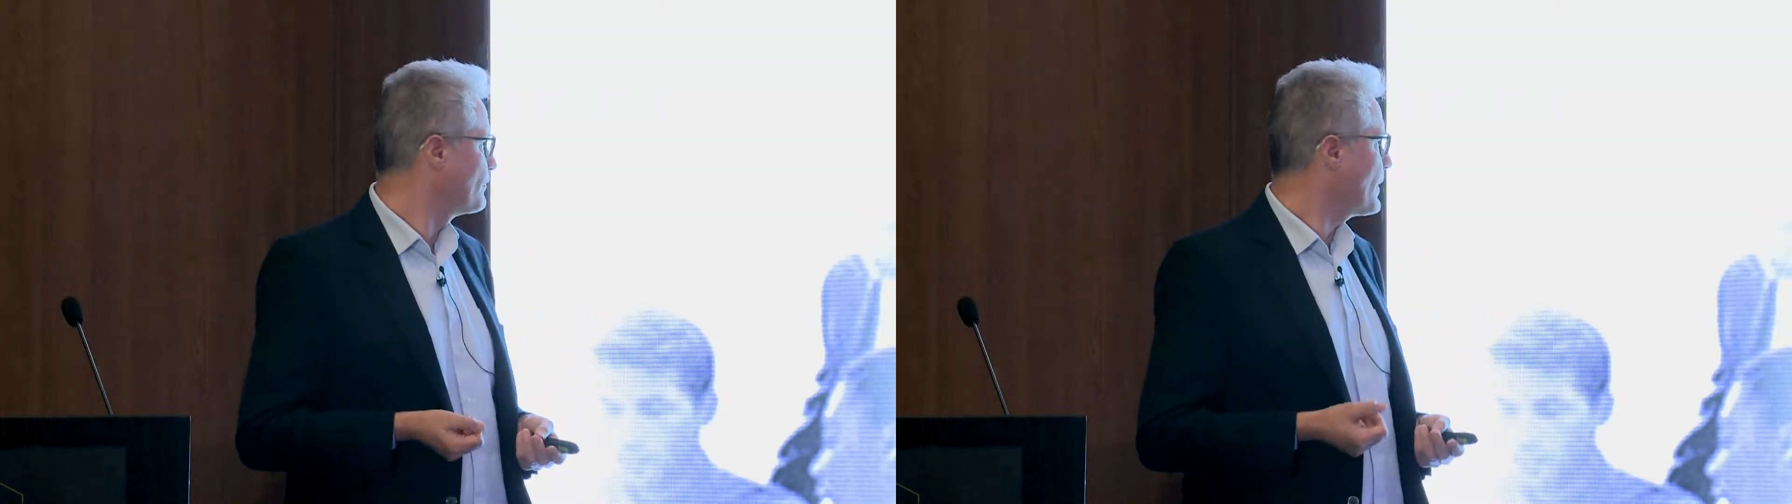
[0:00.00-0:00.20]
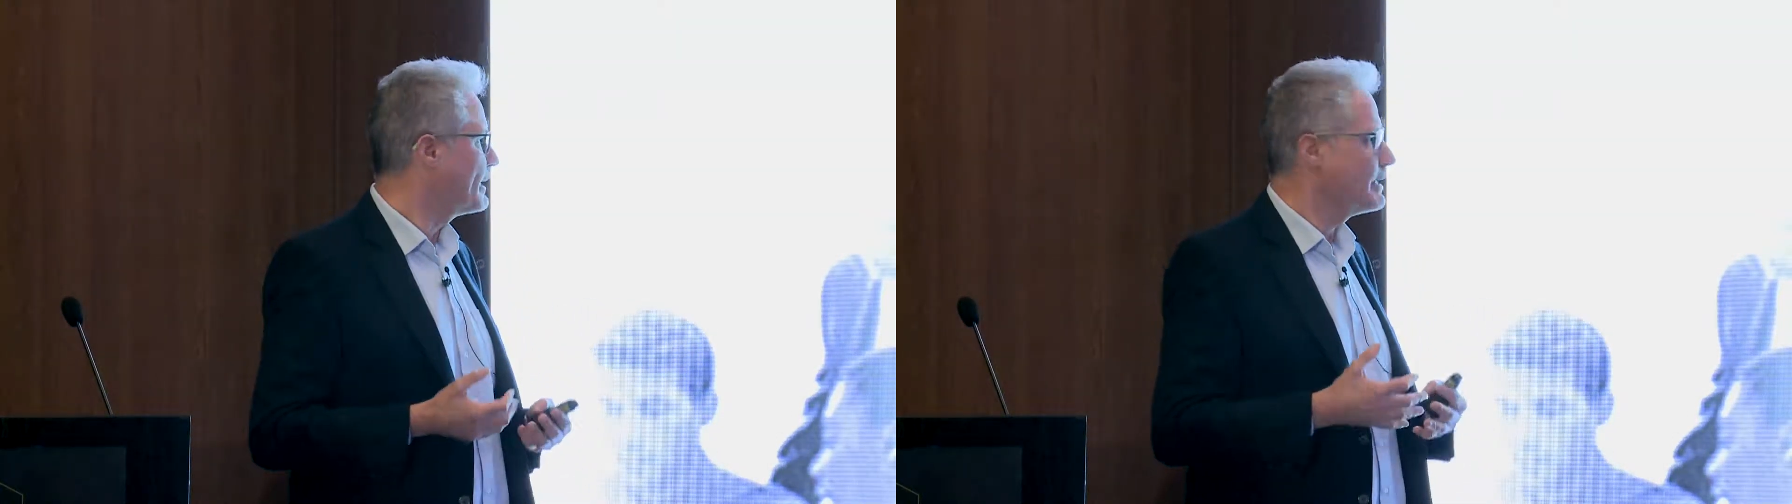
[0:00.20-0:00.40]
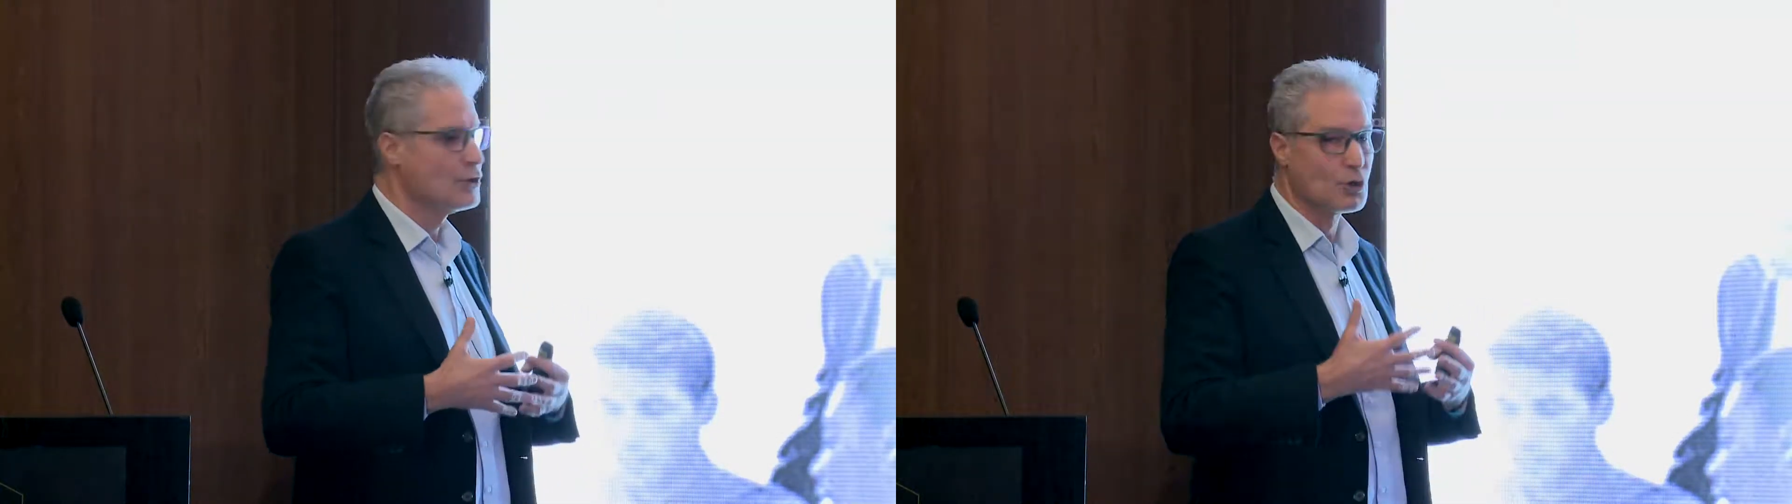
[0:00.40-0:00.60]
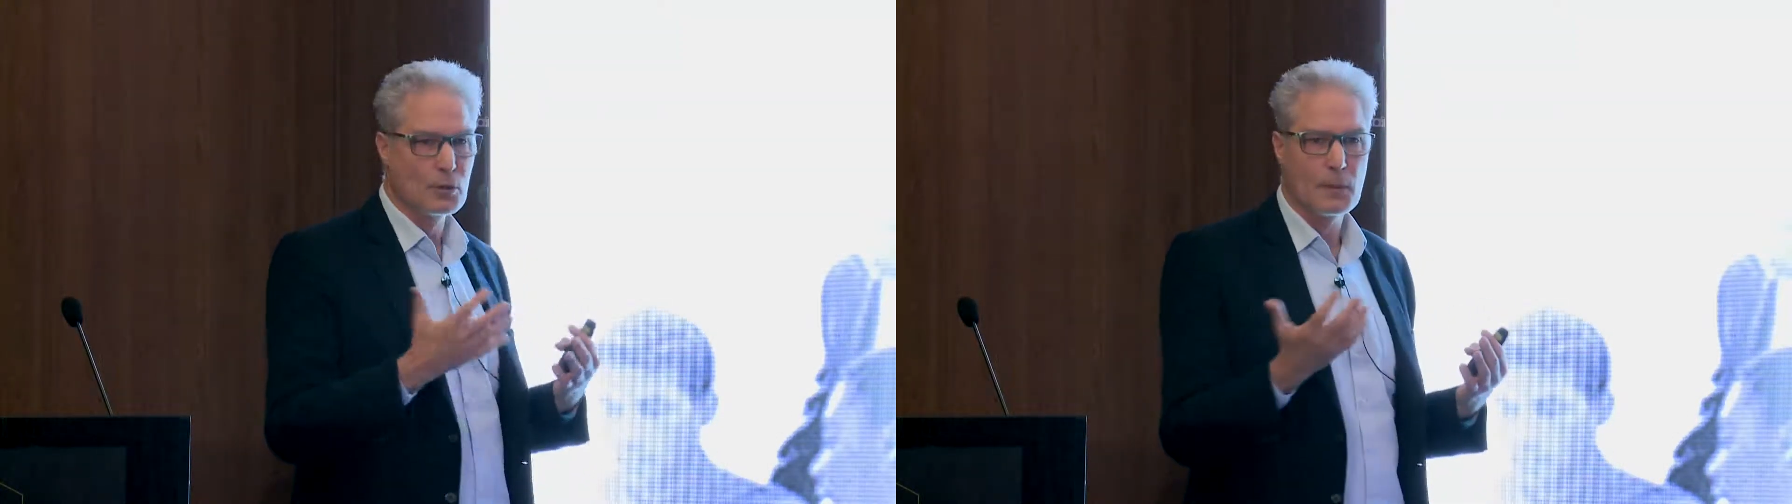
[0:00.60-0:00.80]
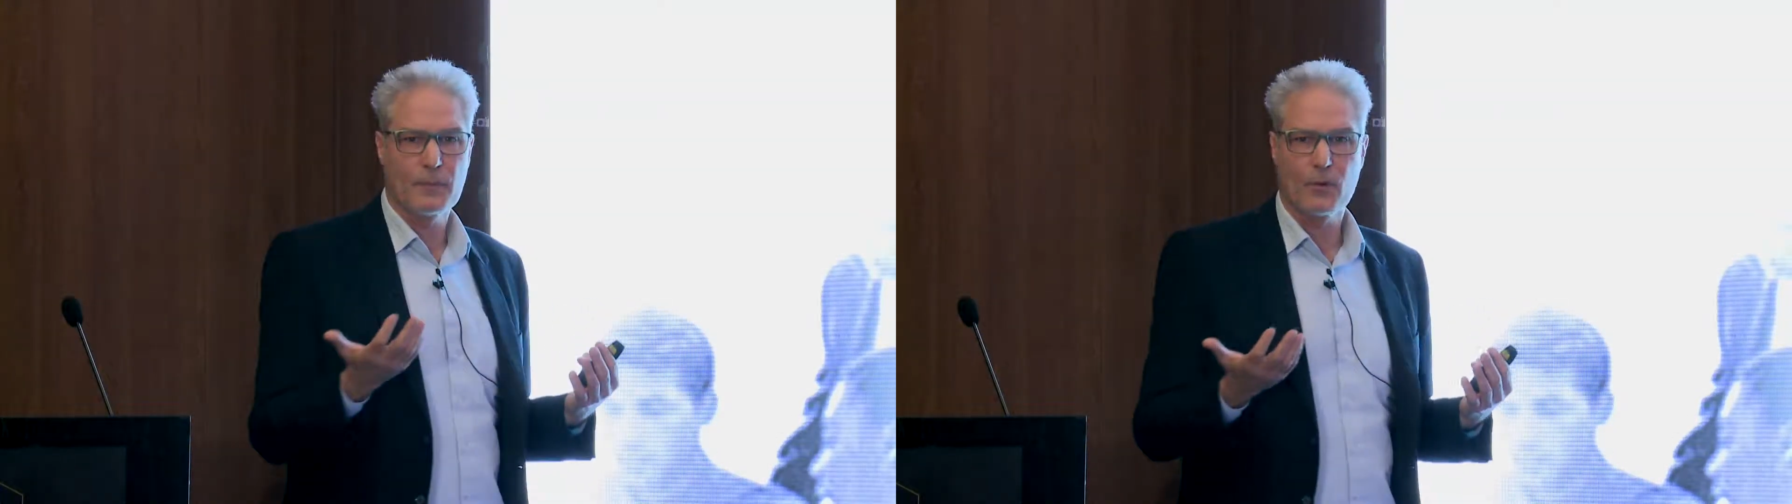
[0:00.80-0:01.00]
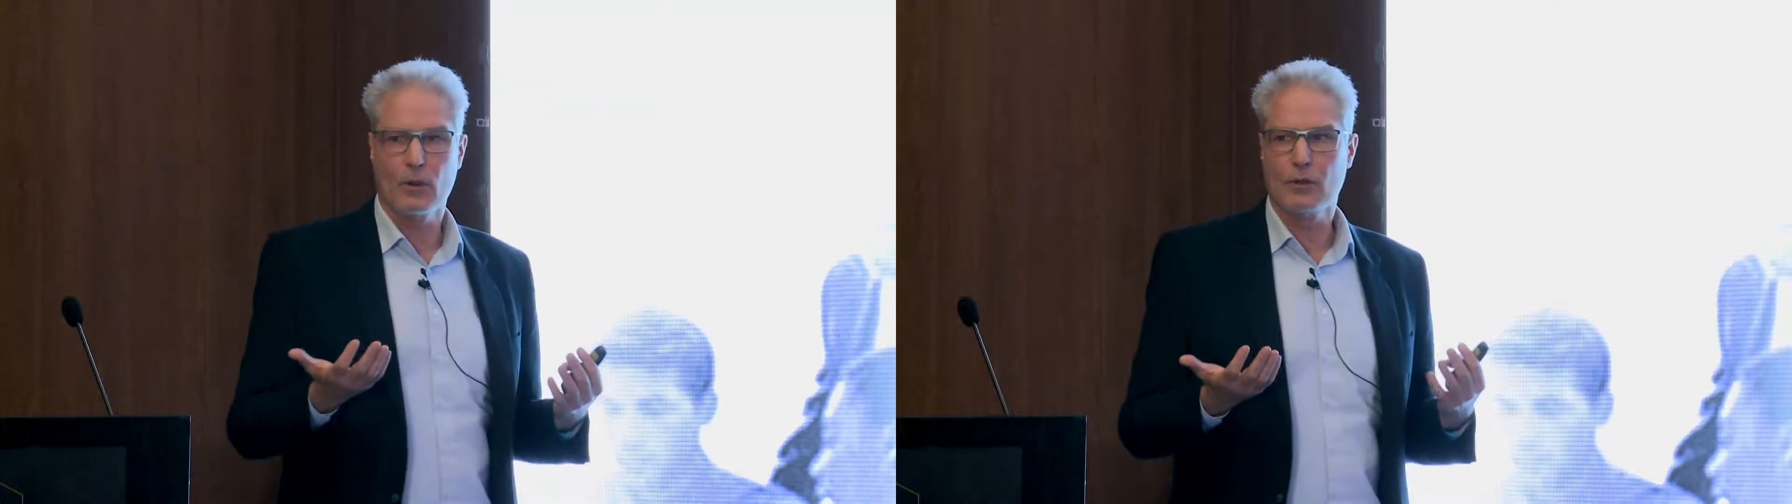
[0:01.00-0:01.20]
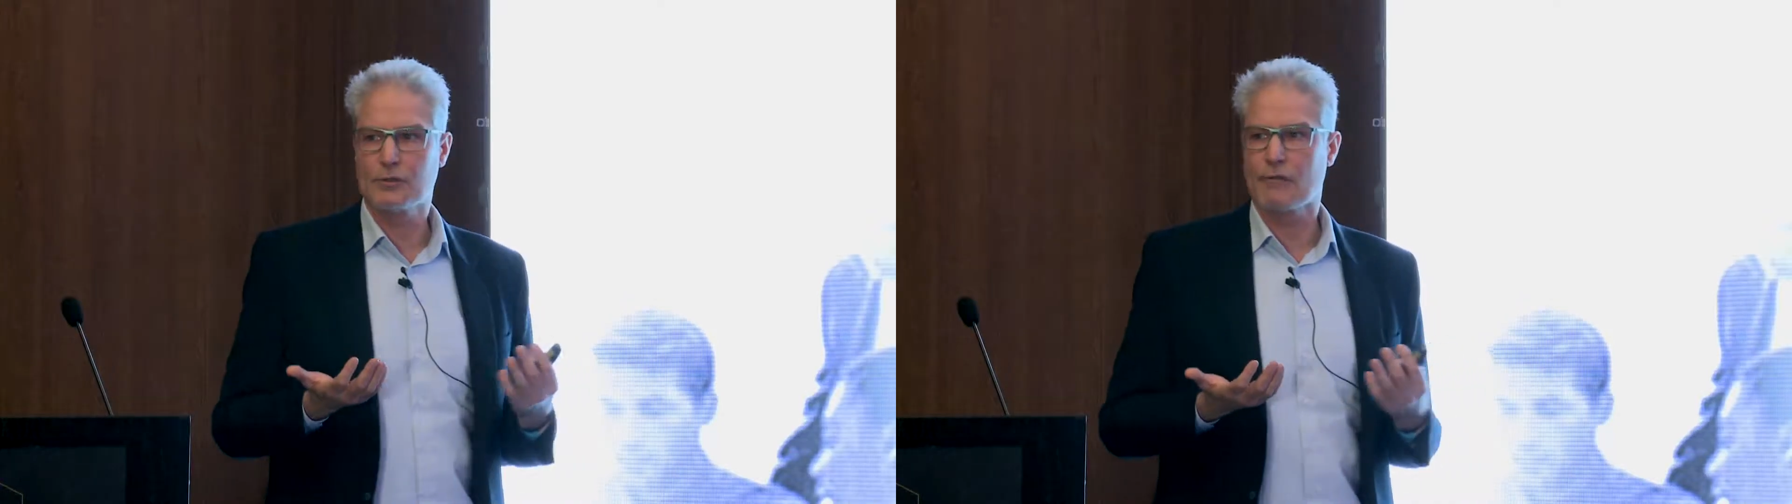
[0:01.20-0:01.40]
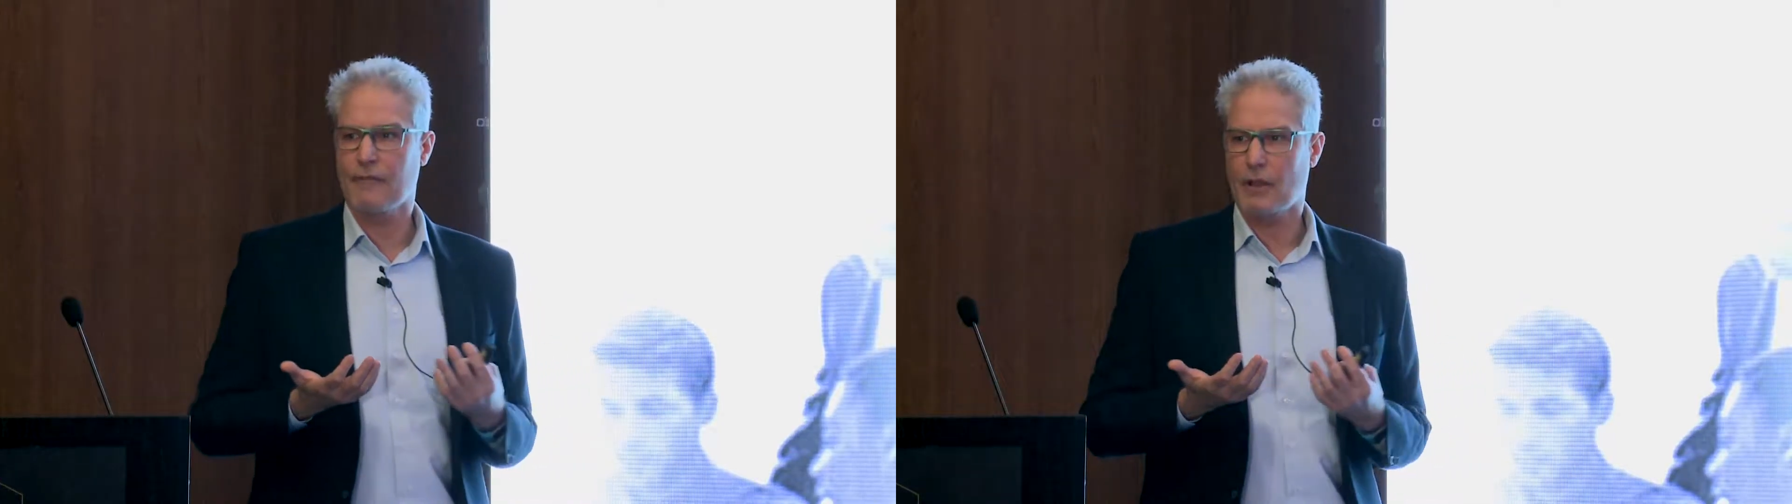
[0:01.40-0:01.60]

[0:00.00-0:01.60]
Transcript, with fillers: And in Europe, we're also